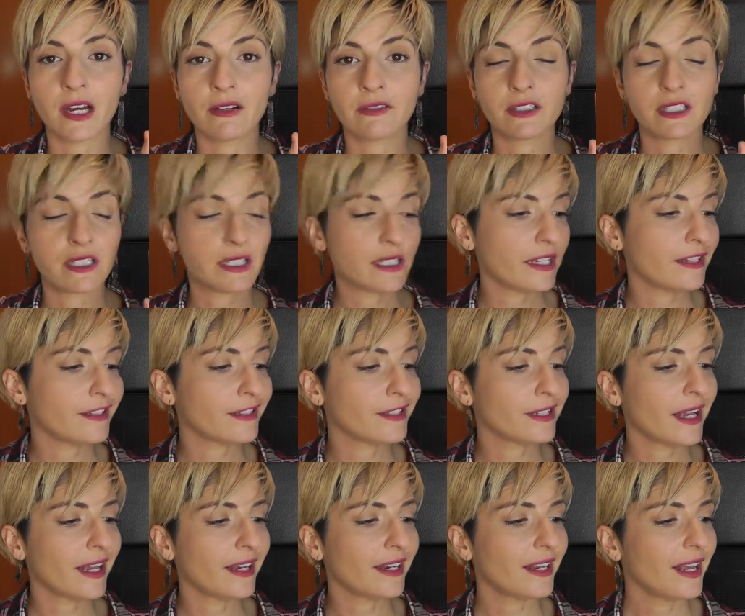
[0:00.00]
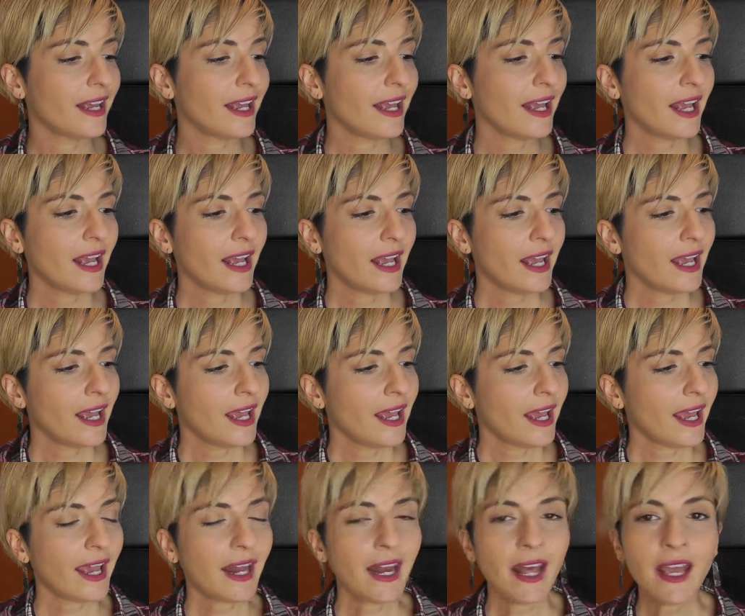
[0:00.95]
ever since then.
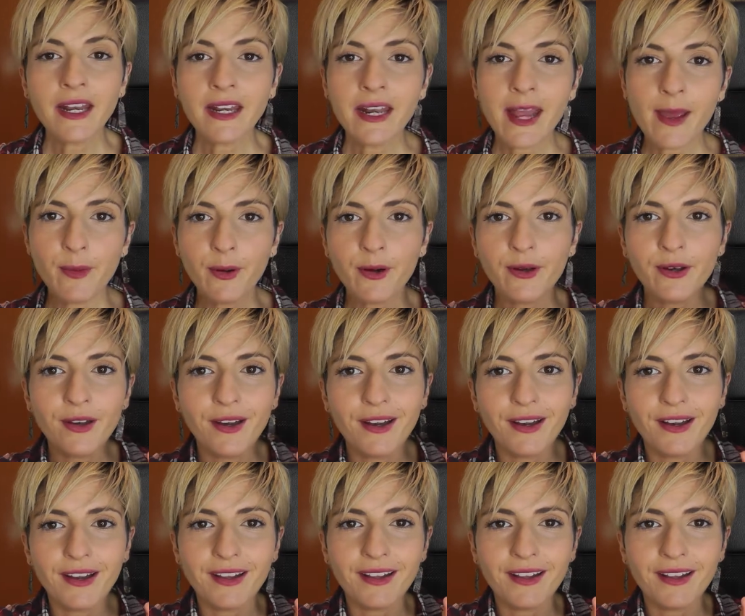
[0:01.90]
And I never